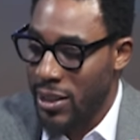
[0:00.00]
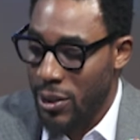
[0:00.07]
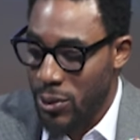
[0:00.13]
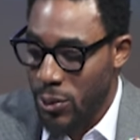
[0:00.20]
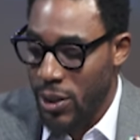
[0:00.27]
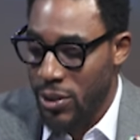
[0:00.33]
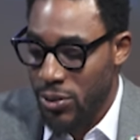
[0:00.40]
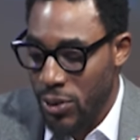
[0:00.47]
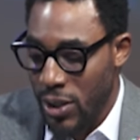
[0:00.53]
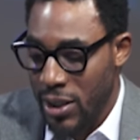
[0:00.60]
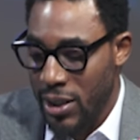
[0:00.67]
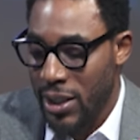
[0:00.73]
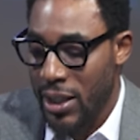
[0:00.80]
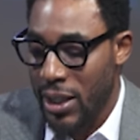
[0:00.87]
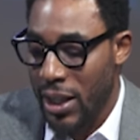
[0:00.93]
So in Sri
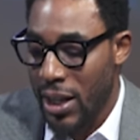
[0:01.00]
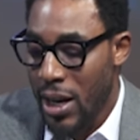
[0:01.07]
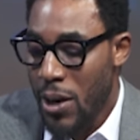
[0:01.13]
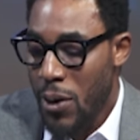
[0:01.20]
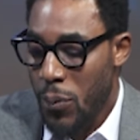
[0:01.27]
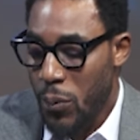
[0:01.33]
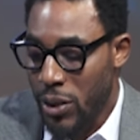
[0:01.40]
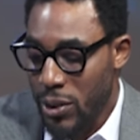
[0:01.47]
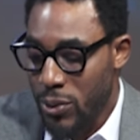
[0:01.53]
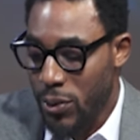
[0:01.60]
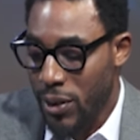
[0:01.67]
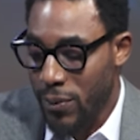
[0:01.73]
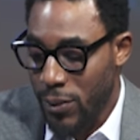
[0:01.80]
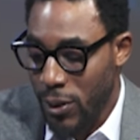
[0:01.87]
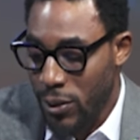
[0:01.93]
Lanka, we need to
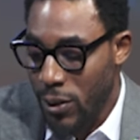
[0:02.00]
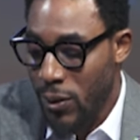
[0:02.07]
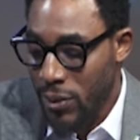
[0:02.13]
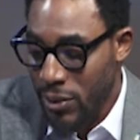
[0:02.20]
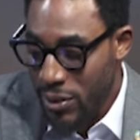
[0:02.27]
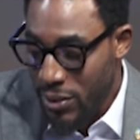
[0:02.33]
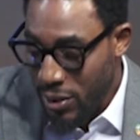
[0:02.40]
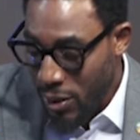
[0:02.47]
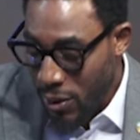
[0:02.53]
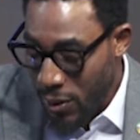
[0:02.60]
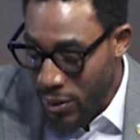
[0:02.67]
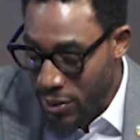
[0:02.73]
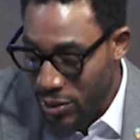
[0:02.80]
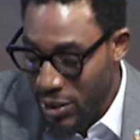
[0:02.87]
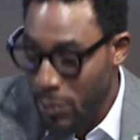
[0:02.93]
involve on
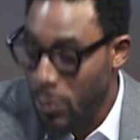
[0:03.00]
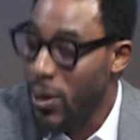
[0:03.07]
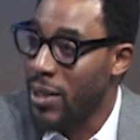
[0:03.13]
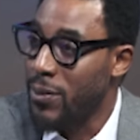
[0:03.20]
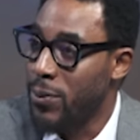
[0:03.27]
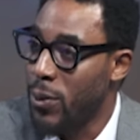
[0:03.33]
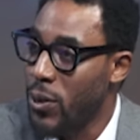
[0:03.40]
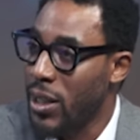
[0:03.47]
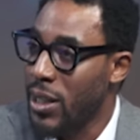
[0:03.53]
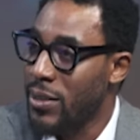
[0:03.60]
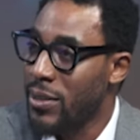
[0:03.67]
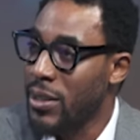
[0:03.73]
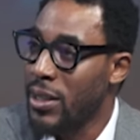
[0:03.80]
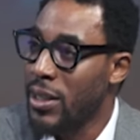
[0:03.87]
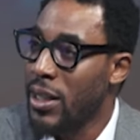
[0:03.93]
considerable
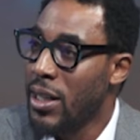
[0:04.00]
advocacy,